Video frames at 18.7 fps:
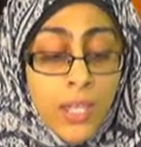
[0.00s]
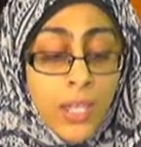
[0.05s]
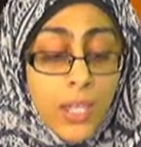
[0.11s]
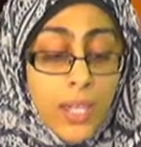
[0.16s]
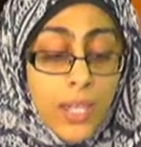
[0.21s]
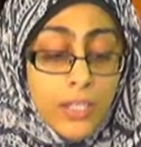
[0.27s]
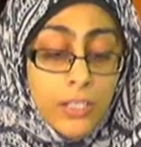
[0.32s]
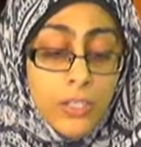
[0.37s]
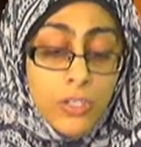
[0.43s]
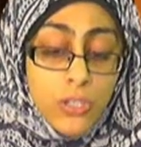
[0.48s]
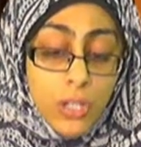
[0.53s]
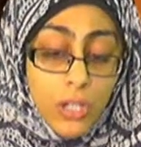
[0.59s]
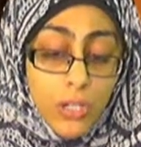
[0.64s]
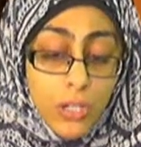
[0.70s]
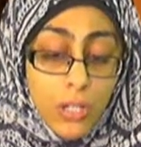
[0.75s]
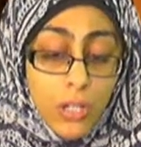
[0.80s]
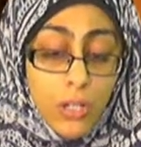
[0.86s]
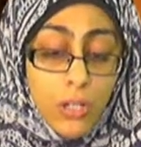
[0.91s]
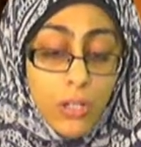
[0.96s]
And
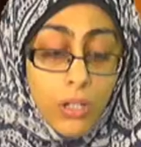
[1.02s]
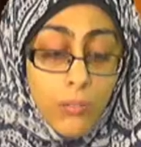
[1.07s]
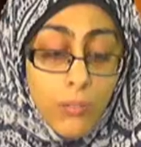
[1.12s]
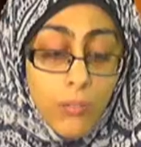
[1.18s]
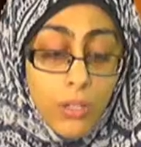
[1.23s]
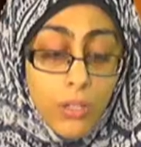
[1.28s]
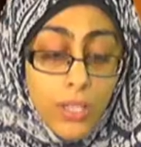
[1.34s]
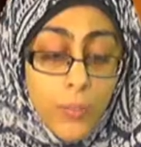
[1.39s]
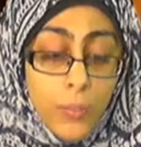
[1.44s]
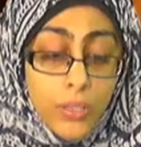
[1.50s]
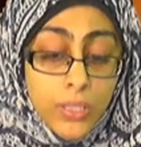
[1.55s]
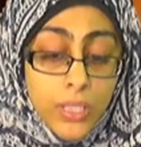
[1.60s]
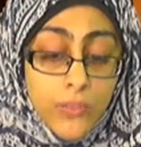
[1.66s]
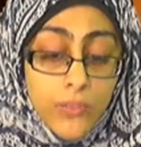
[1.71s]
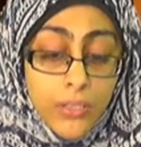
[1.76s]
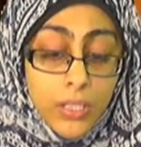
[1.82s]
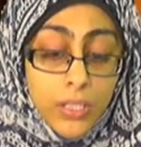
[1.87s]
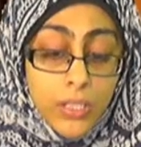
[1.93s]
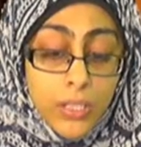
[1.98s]
inshallah, Allah will give
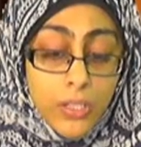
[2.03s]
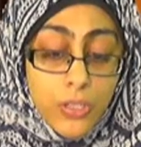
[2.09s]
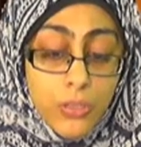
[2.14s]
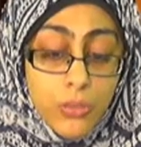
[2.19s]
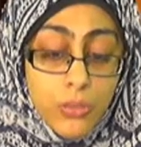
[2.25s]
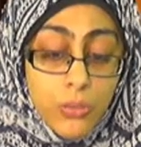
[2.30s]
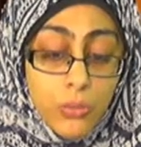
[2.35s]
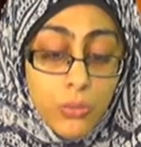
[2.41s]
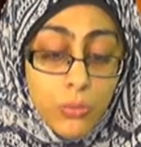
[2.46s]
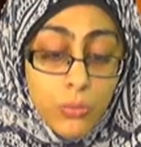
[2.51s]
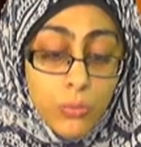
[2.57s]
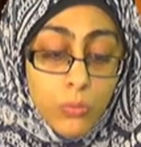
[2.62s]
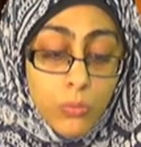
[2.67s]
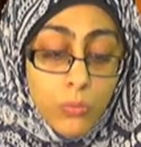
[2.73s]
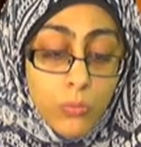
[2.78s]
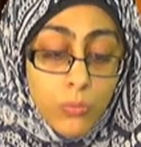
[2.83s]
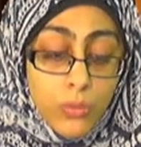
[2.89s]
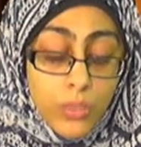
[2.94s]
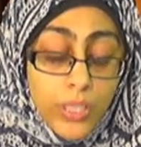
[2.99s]
it in us to
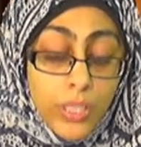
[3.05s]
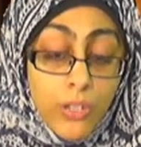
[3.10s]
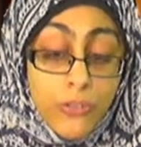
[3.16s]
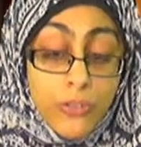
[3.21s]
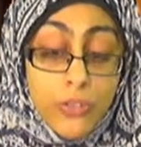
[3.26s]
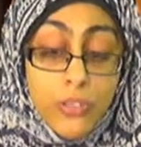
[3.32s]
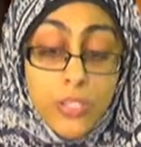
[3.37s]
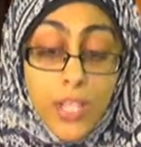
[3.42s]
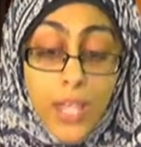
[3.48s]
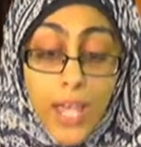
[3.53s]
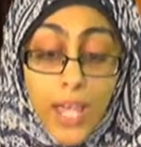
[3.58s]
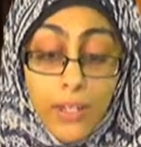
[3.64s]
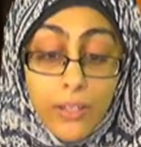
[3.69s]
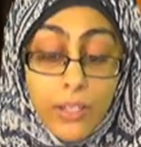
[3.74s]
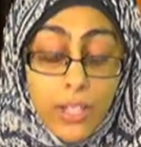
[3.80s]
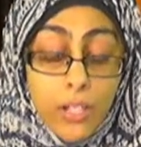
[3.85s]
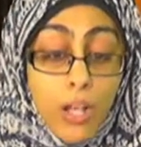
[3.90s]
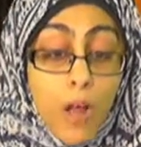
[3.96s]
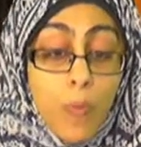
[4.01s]
really understand
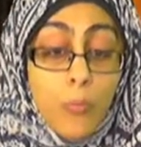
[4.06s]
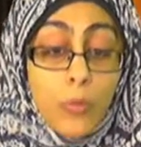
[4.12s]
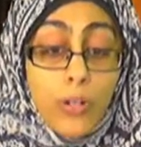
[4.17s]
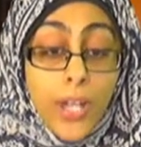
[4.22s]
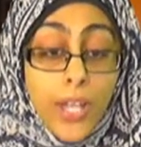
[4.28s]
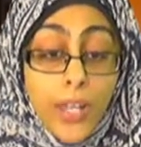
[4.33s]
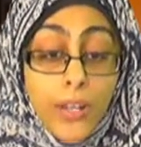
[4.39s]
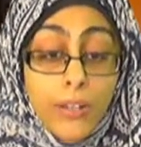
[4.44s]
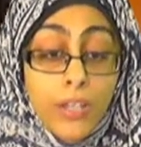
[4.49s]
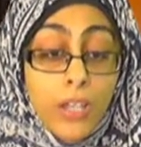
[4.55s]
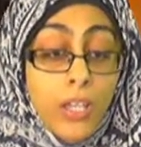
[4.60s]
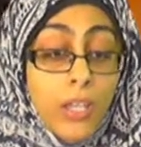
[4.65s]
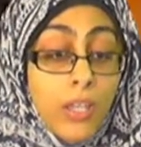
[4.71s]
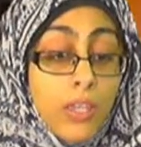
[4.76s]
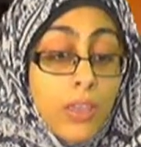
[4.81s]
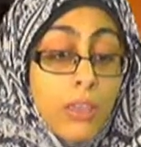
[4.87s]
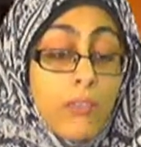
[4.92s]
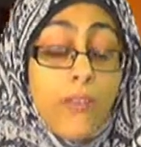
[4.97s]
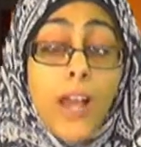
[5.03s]
and comprehend
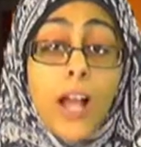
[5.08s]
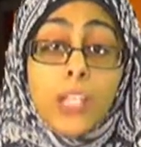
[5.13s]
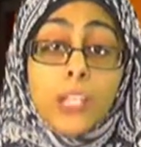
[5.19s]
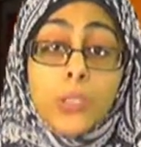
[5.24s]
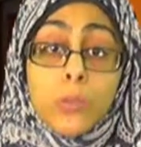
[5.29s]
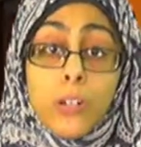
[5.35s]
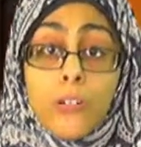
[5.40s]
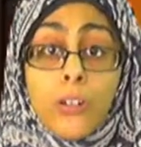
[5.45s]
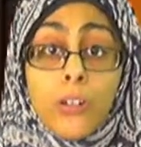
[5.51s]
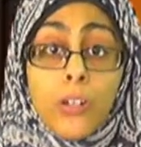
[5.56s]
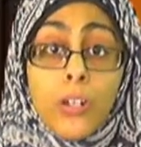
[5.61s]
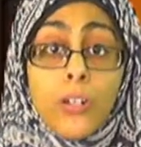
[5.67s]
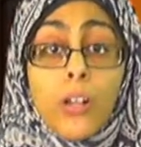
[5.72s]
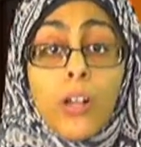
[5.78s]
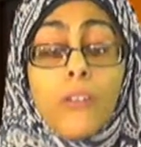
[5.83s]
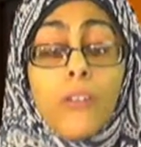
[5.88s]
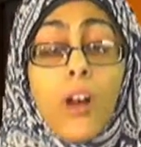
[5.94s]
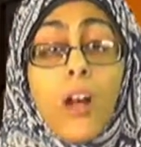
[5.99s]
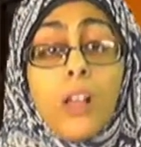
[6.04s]
the value of her and
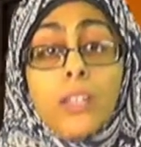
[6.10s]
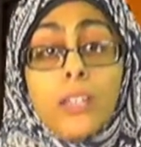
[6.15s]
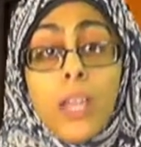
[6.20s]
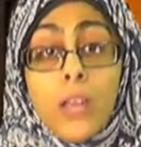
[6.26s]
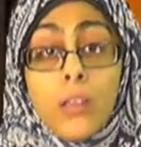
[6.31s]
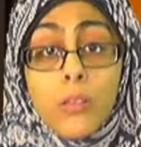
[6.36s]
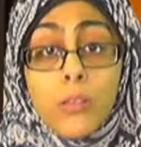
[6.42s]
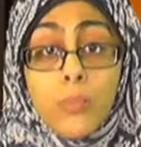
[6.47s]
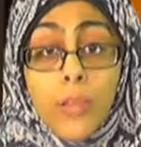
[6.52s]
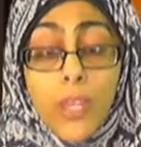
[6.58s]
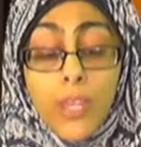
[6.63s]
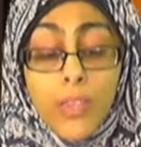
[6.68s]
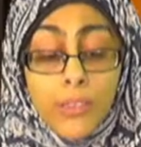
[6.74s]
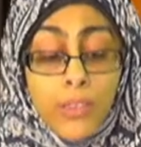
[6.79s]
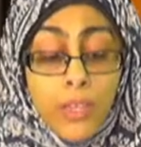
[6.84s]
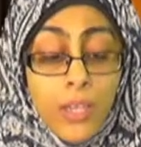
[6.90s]
of all the Ahlul Bayt.